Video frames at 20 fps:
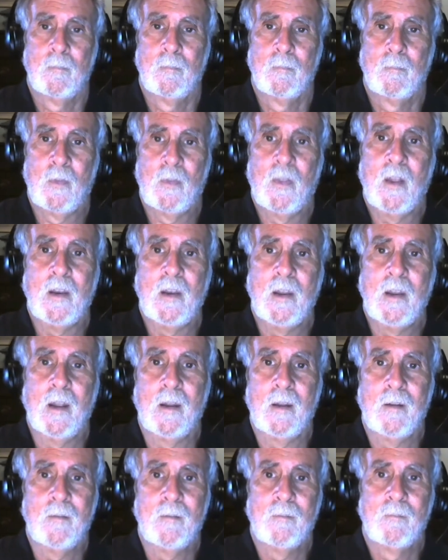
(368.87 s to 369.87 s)
but they
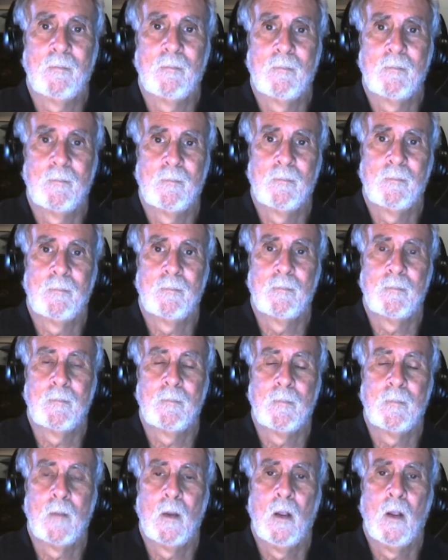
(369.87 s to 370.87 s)
did.
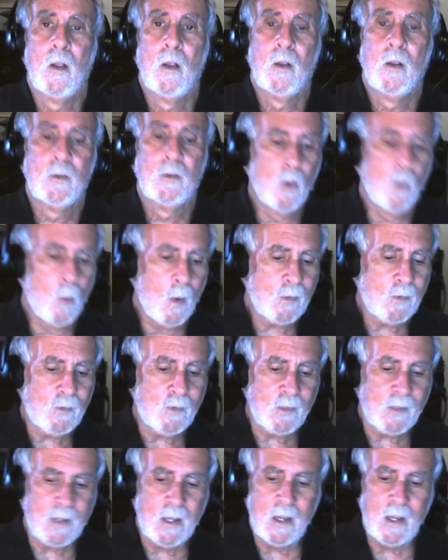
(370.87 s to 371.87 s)
So what's
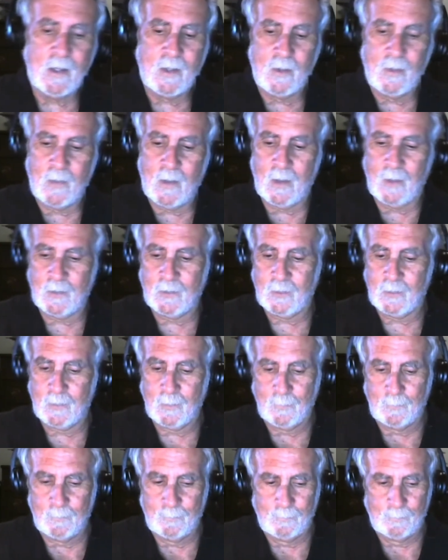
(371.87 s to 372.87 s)
the key to this?
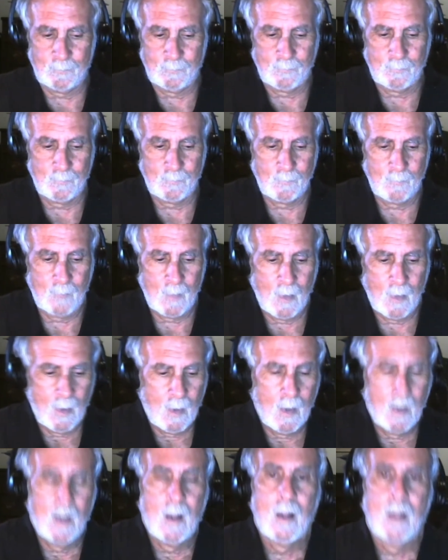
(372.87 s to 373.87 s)

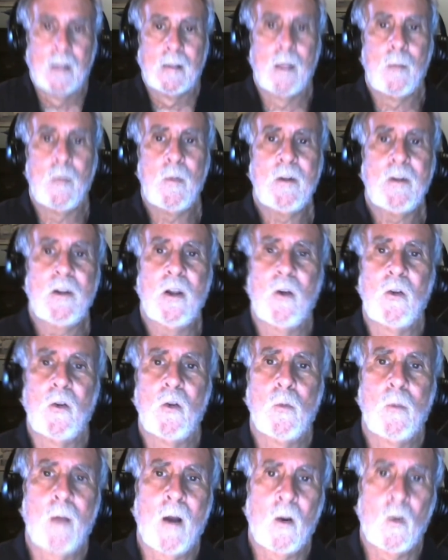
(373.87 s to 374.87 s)
Let me tell
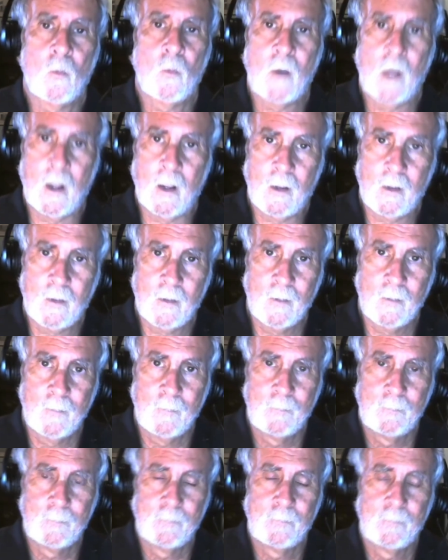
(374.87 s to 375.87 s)
you about Rick.
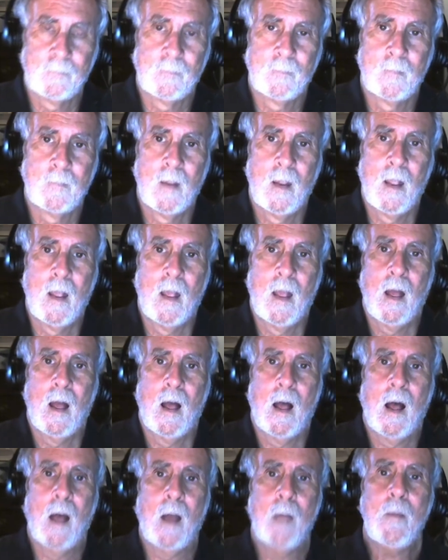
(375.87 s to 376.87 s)

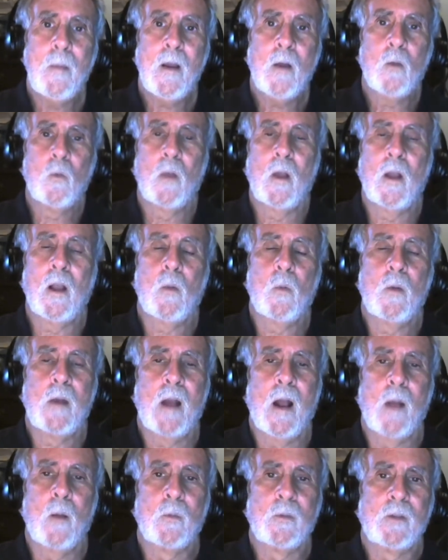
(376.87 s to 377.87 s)
I met Rick when
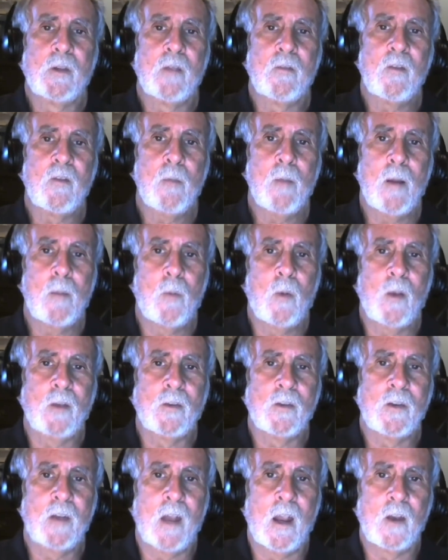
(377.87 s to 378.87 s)
I was giving my
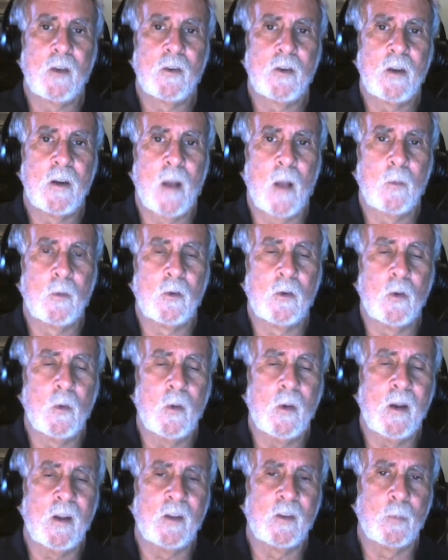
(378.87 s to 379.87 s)
presentation. I was
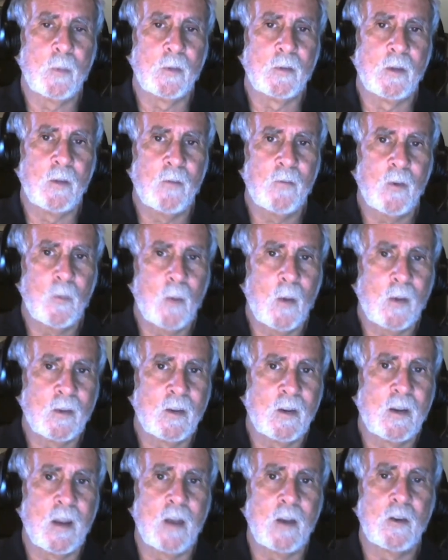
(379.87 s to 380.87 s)
doing a specific
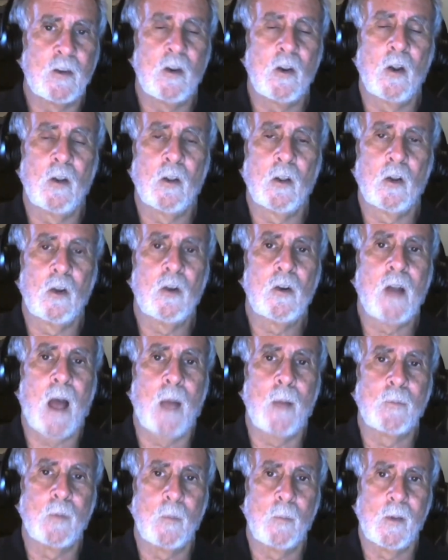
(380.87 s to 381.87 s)
presentation on learned
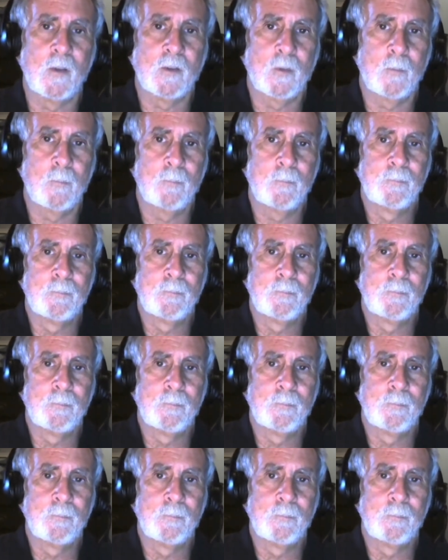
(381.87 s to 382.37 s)
optimism.